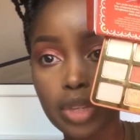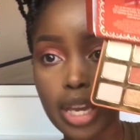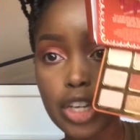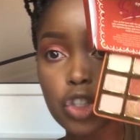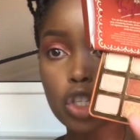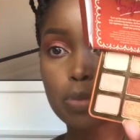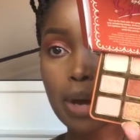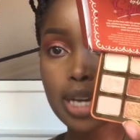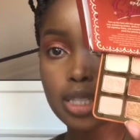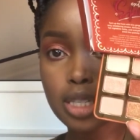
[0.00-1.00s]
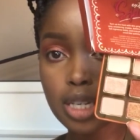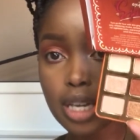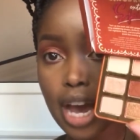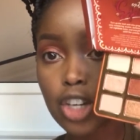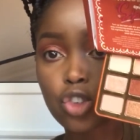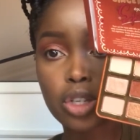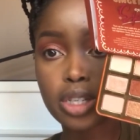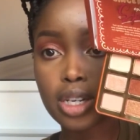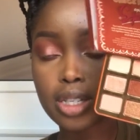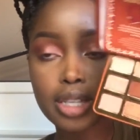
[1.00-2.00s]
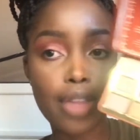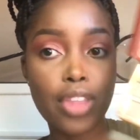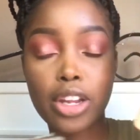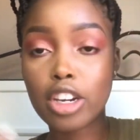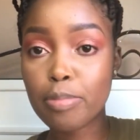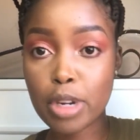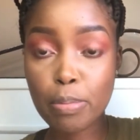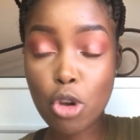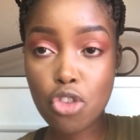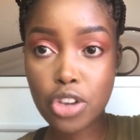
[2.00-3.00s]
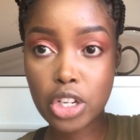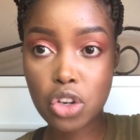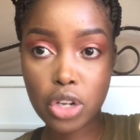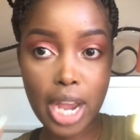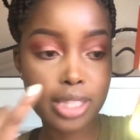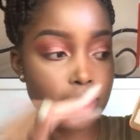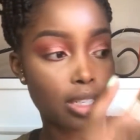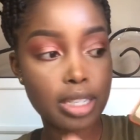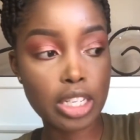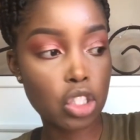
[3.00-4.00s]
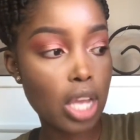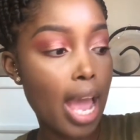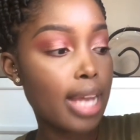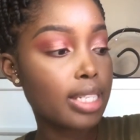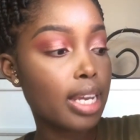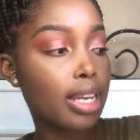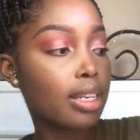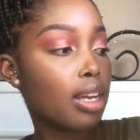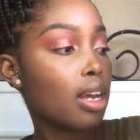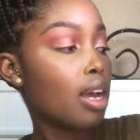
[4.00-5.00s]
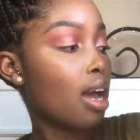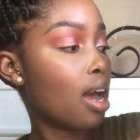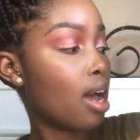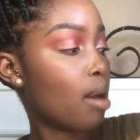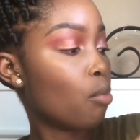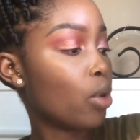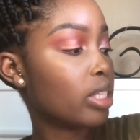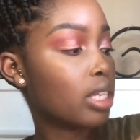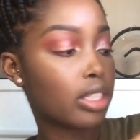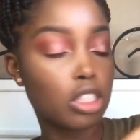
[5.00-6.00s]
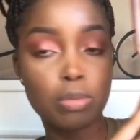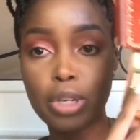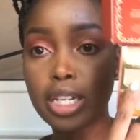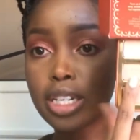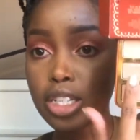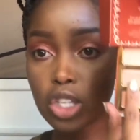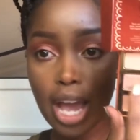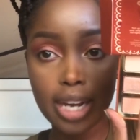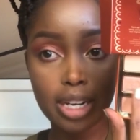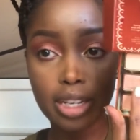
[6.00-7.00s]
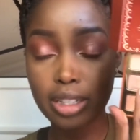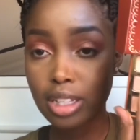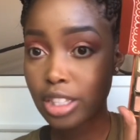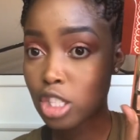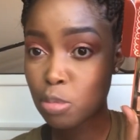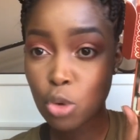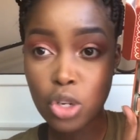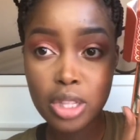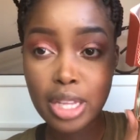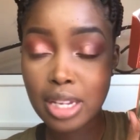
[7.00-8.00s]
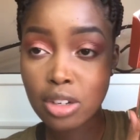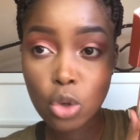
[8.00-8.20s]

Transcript: Extra Spicy, and Drizzle It, and that could have been a perfect look. I didn't need to add in where's Lick the Spoon. I didn't need to add in Lick the Spoon in the inner